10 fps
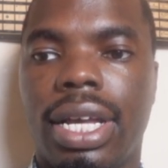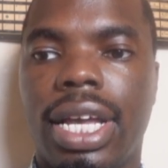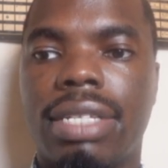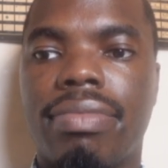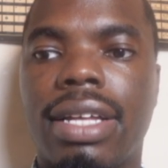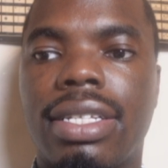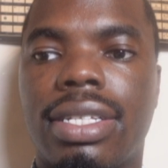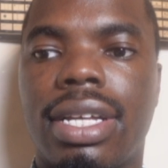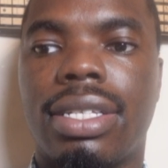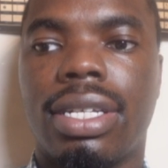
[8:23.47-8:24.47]
His master
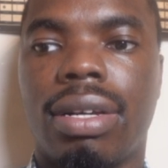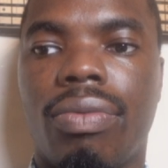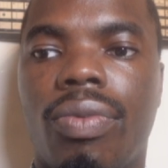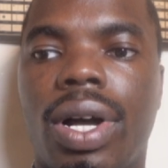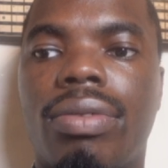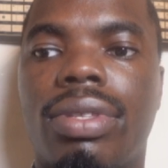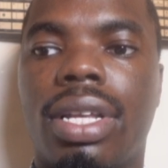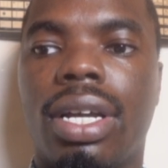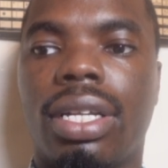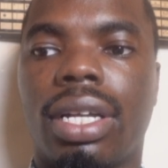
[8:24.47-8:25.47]
said to him, Well
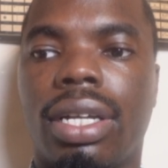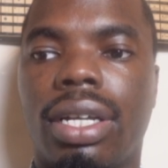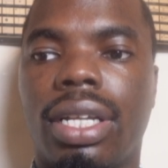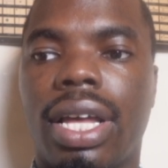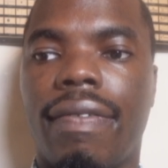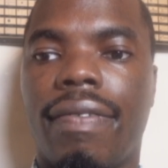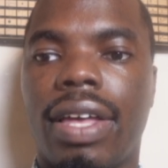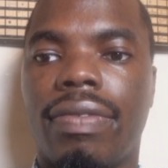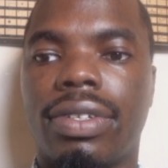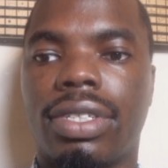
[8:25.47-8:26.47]
done, good and
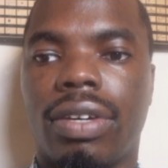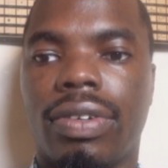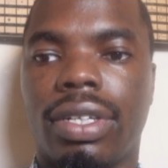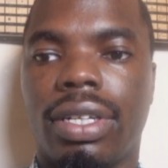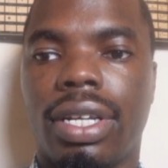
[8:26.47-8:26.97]
faithful servant.